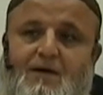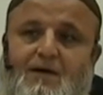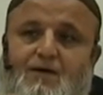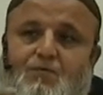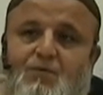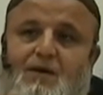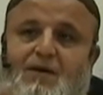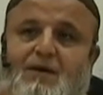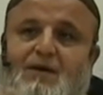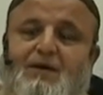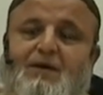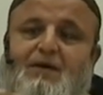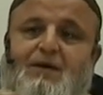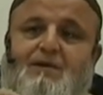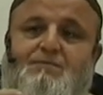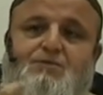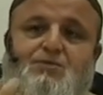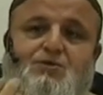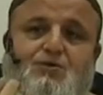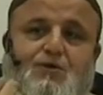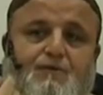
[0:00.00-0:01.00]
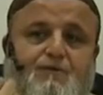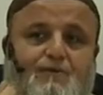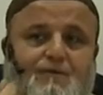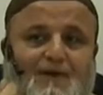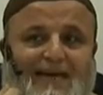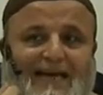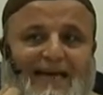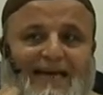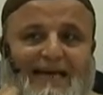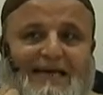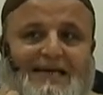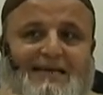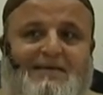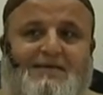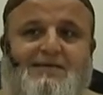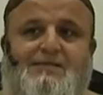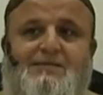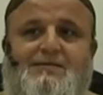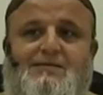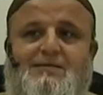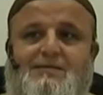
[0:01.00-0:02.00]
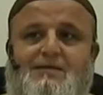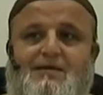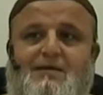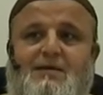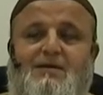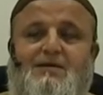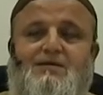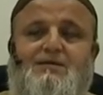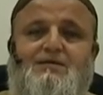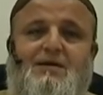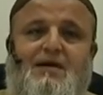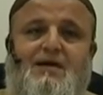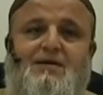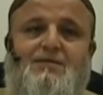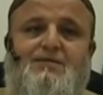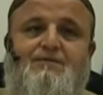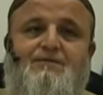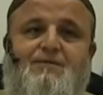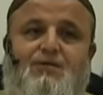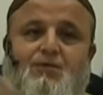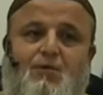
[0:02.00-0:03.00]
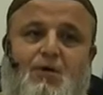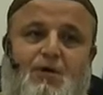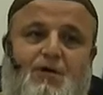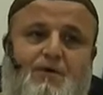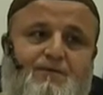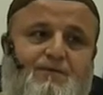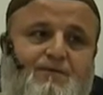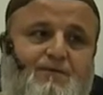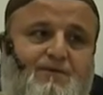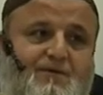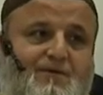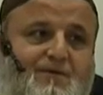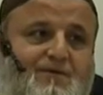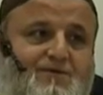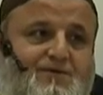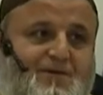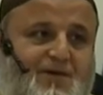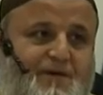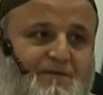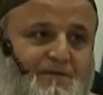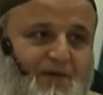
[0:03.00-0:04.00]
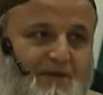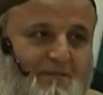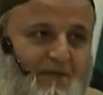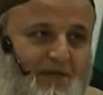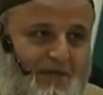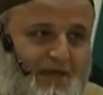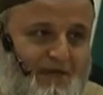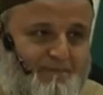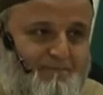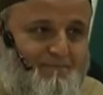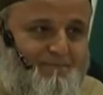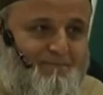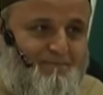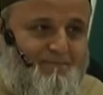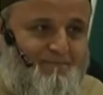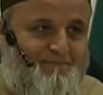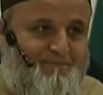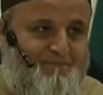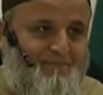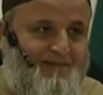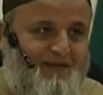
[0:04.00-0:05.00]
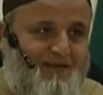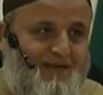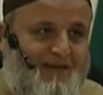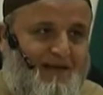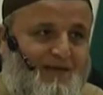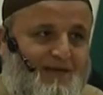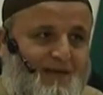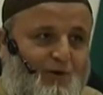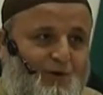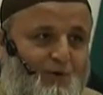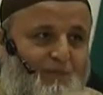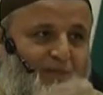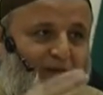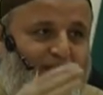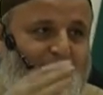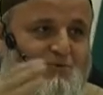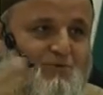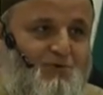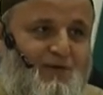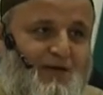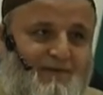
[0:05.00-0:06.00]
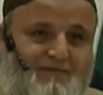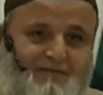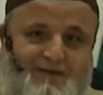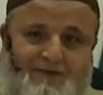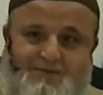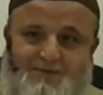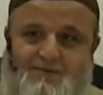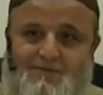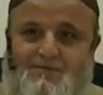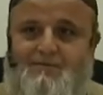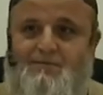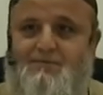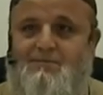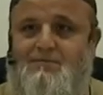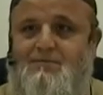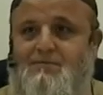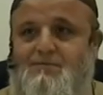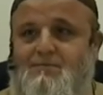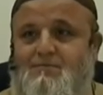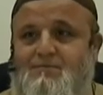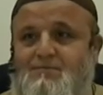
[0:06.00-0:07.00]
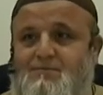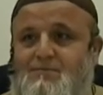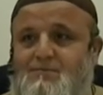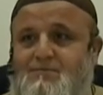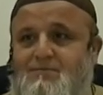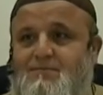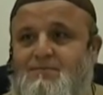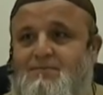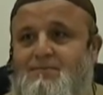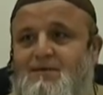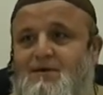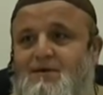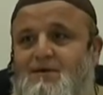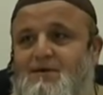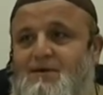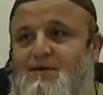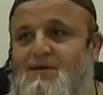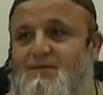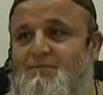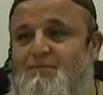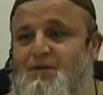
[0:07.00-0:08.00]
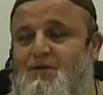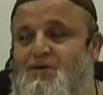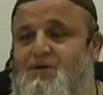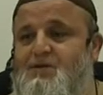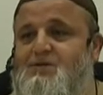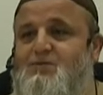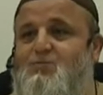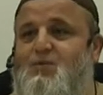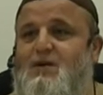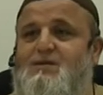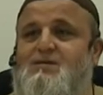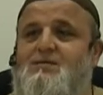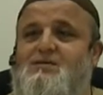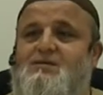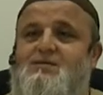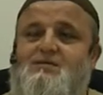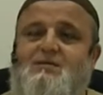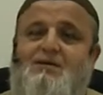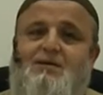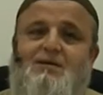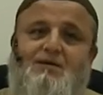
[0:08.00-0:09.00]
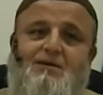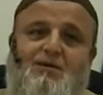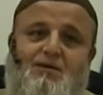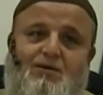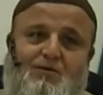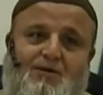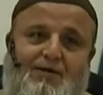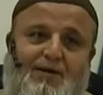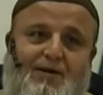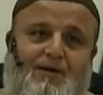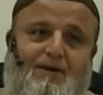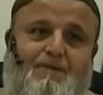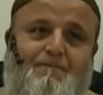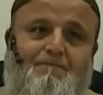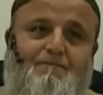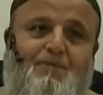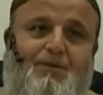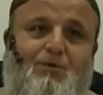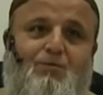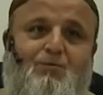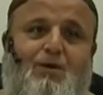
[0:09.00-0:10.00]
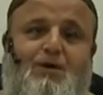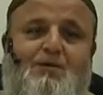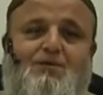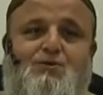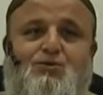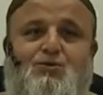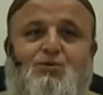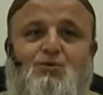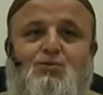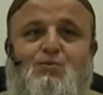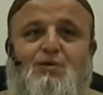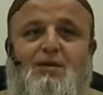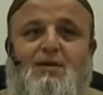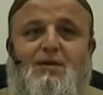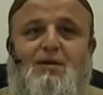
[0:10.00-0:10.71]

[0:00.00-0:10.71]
when it comes to fillings, take the view of Shafi'i madhab, and they all become Shafis. Because once you